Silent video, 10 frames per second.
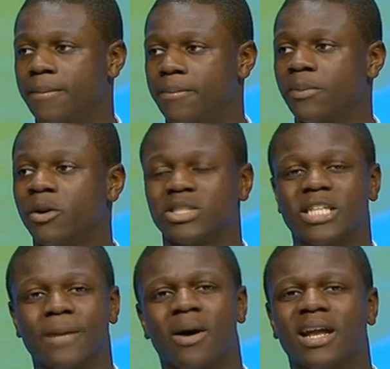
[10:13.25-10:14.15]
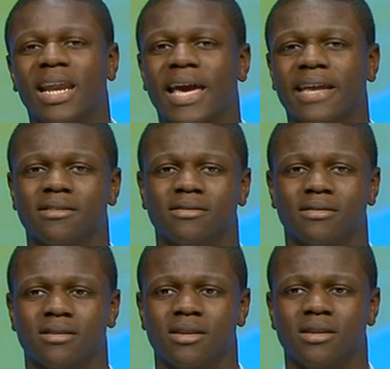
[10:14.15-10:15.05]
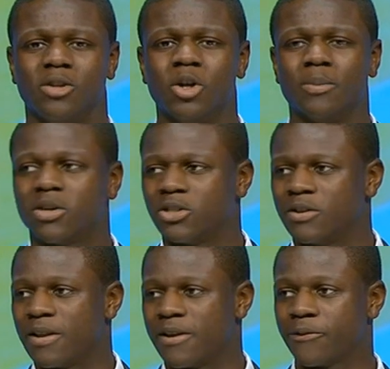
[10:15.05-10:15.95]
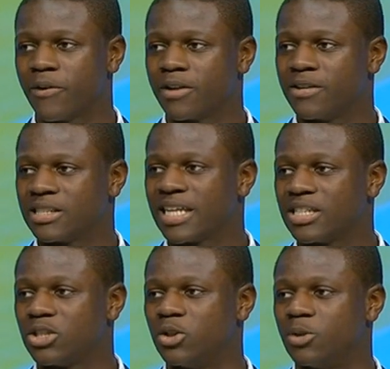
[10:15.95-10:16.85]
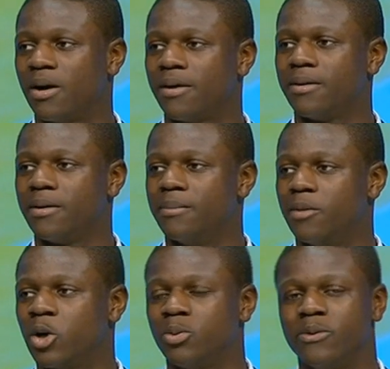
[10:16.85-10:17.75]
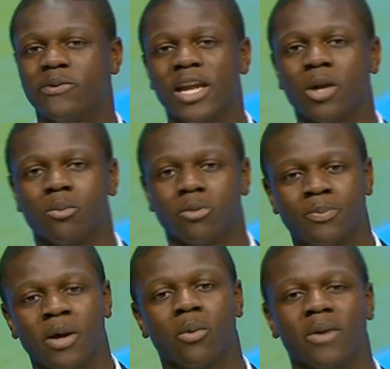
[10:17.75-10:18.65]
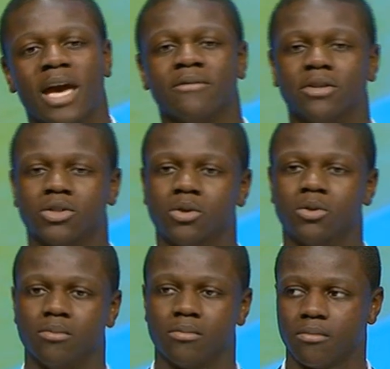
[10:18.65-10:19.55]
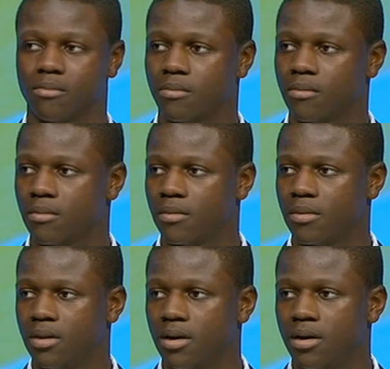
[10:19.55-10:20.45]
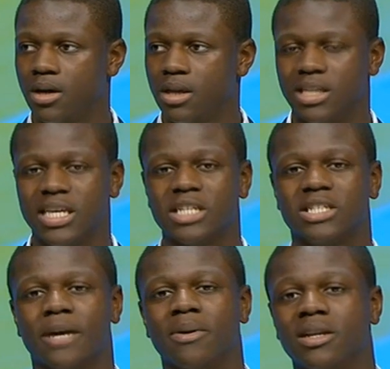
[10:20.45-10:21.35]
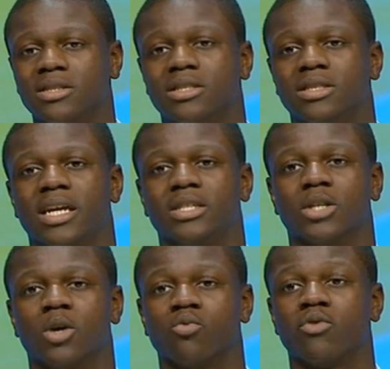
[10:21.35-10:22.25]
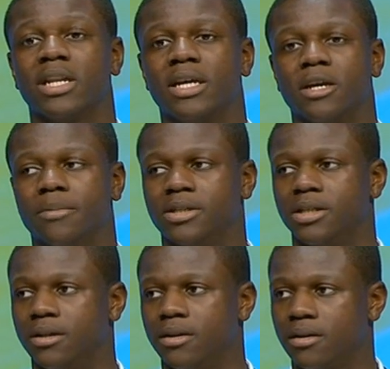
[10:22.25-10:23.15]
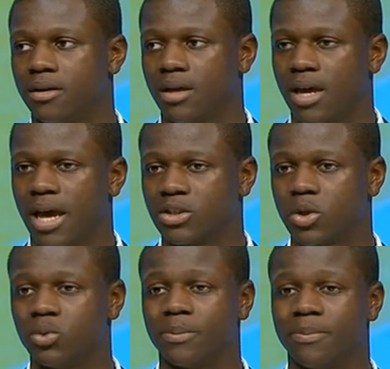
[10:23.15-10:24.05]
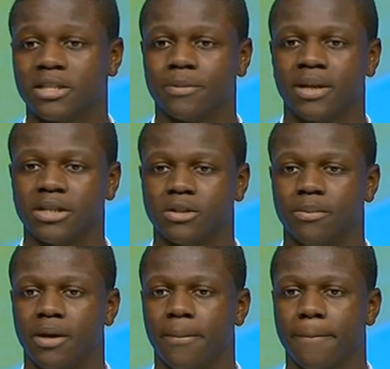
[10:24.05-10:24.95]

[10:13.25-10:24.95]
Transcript: People don't step out of line, not because they're afraid of the sanctions, but because we value and respect what we have in the school. The teachers at Burlington Danes are really committed, and school's a better place to be.